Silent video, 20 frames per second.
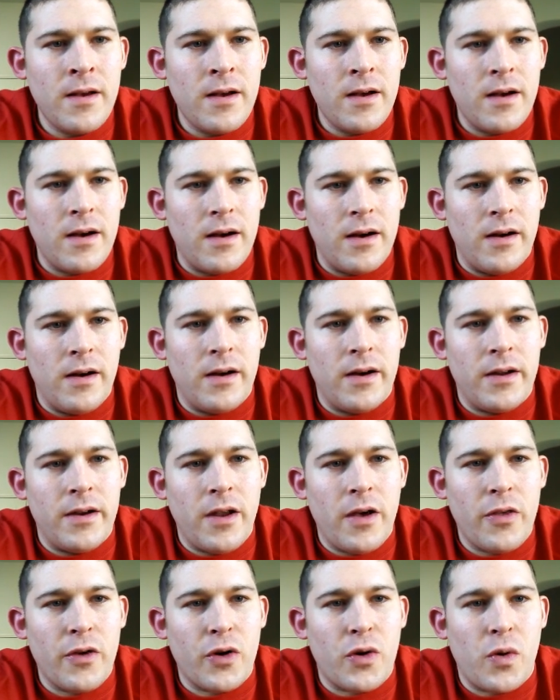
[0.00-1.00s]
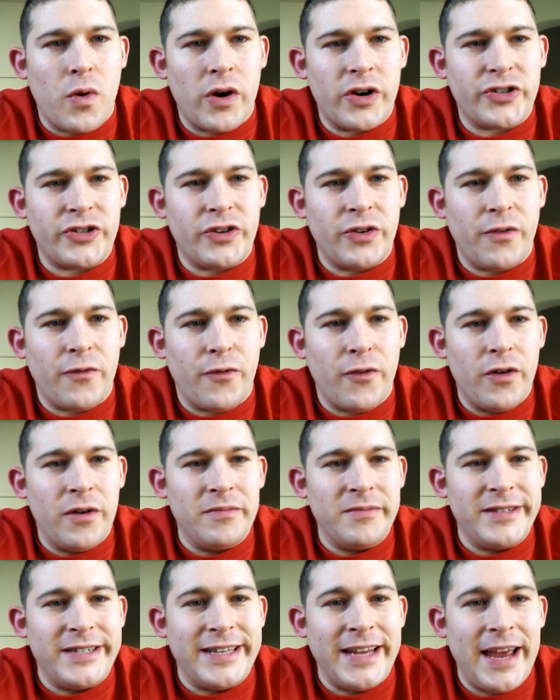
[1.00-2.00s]
Another question from
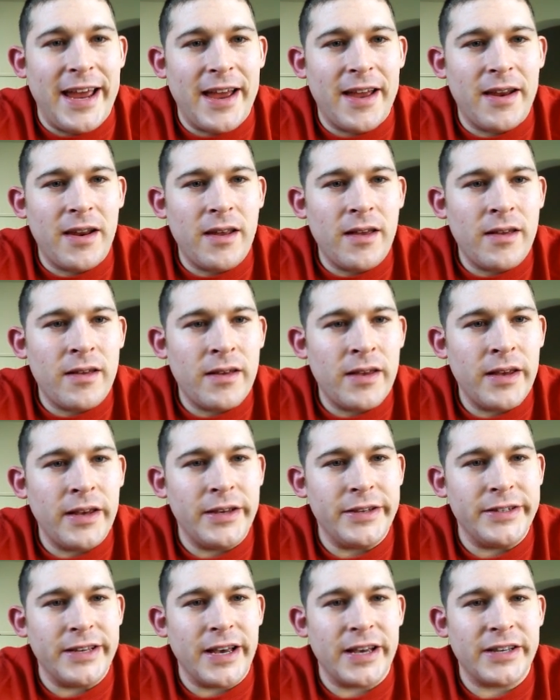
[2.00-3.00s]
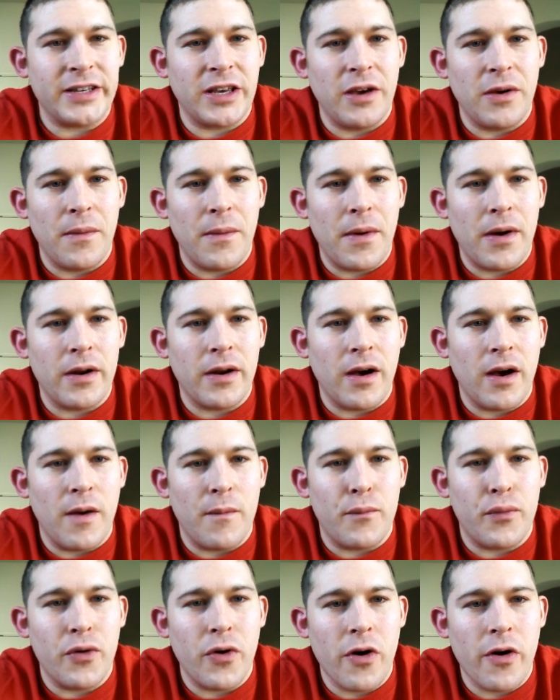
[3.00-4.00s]
Dan. He's asking about
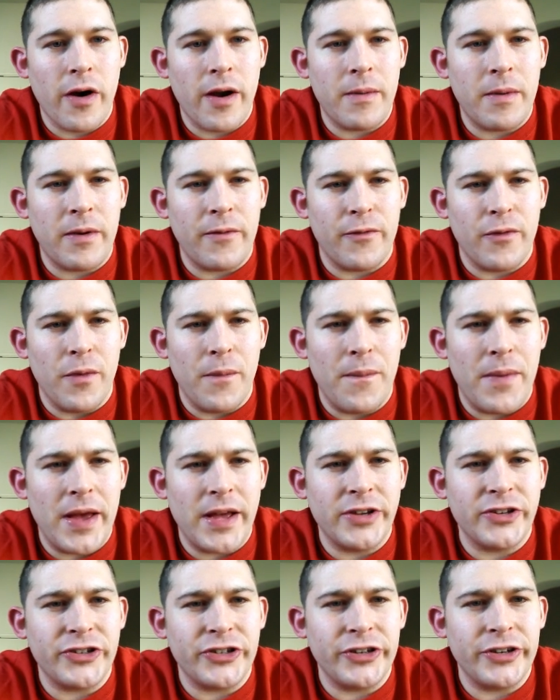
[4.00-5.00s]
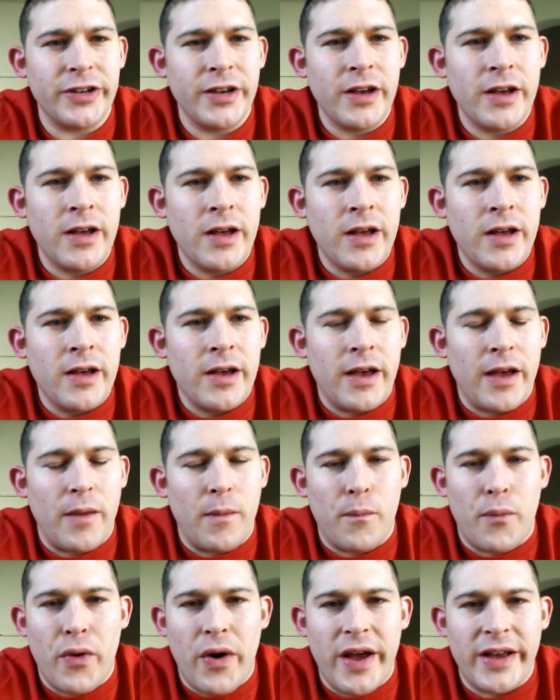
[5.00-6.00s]
programming for bench and
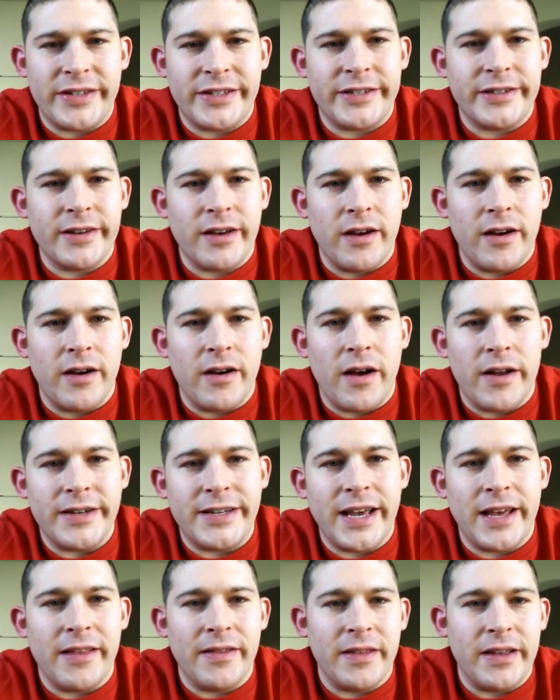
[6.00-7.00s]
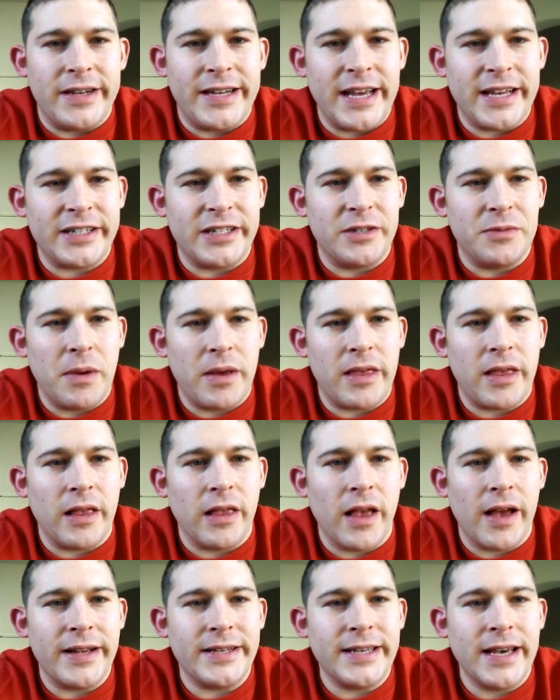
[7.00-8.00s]
press on the Texas Method
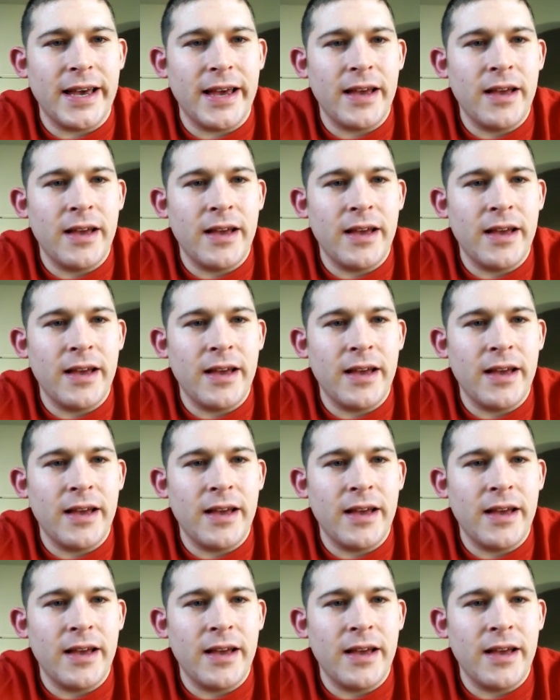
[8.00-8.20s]
light day.